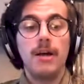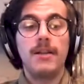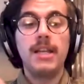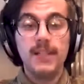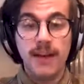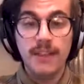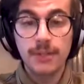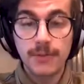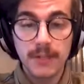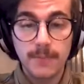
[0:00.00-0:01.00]
The advantage
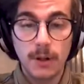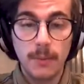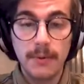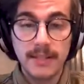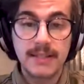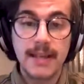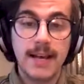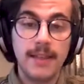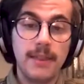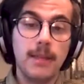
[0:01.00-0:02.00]
of this problem is
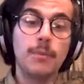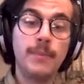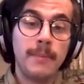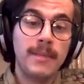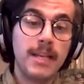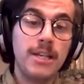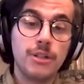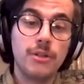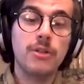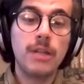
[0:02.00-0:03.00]
that the
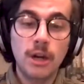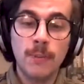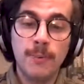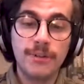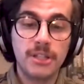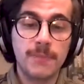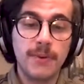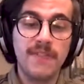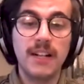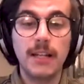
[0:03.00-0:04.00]
optimization decomposes
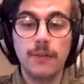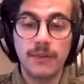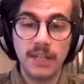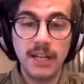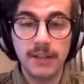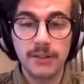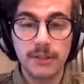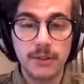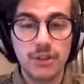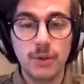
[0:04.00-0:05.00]
perfectly over the
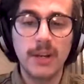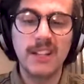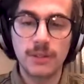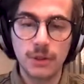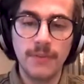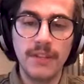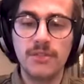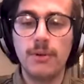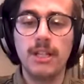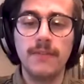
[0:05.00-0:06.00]
layers, so we can solve
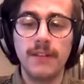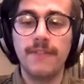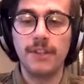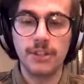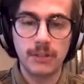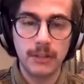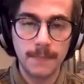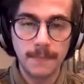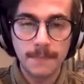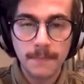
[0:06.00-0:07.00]
this relatively efficiently.
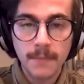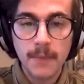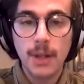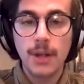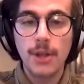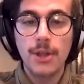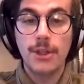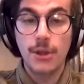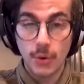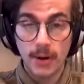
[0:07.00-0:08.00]

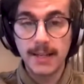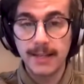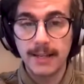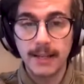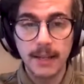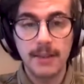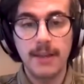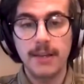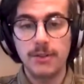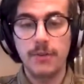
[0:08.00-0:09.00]
Theoretically,
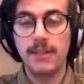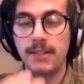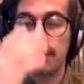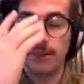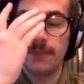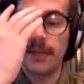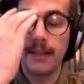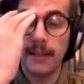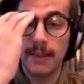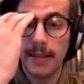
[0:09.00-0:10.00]
thanks to the results
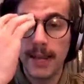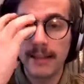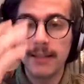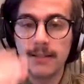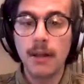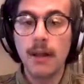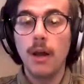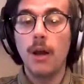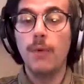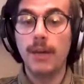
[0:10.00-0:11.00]
obtained in the 80s,
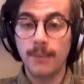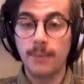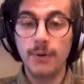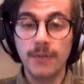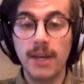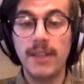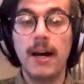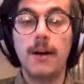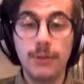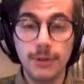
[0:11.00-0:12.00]
we can prove that
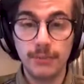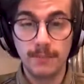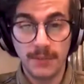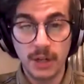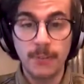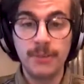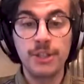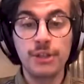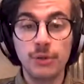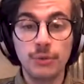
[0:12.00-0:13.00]
our
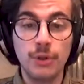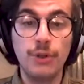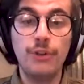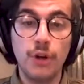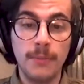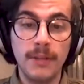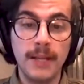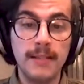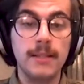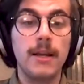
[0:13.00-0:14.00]
decomposition dual
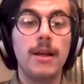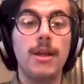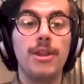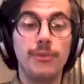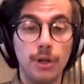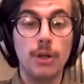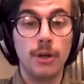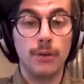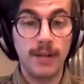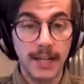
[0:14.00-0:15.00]
dominates the
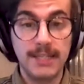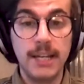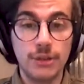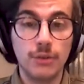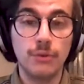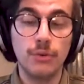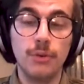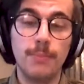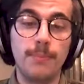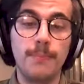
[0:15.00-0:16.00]
relaxation
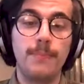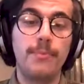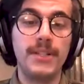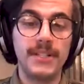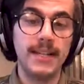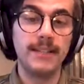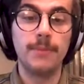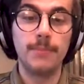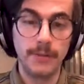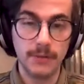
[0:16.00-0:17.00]
dual
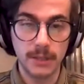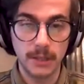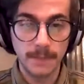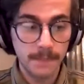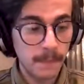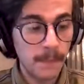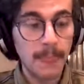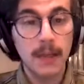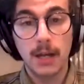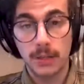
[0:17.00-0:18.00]
presented previously.
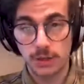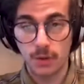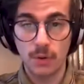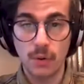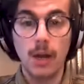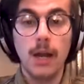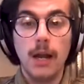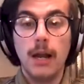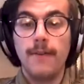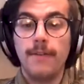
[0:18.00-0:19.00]
So
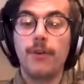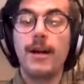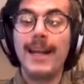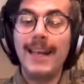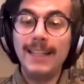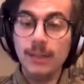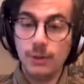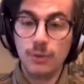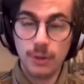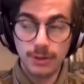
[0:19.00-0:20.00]
for any
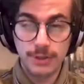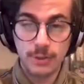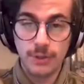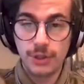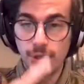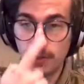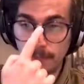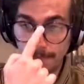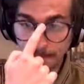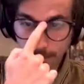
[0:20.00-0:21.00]
dual solution
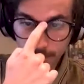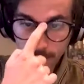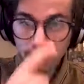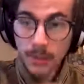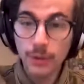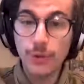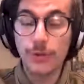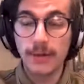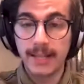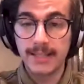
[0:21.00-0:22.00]
to
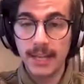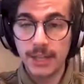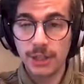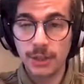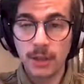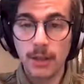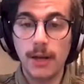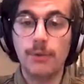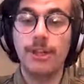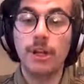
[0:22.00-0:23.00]
the relaxation,
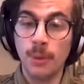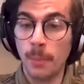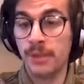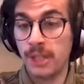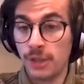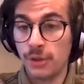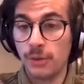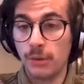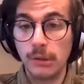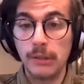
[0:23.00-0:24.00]
our decomposition
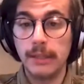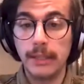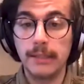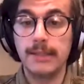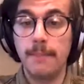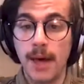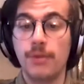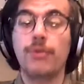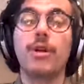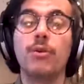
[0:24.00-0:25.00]
dual yields a better
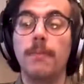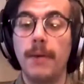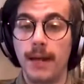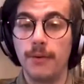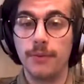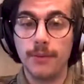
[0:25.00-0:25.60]
or equal bound.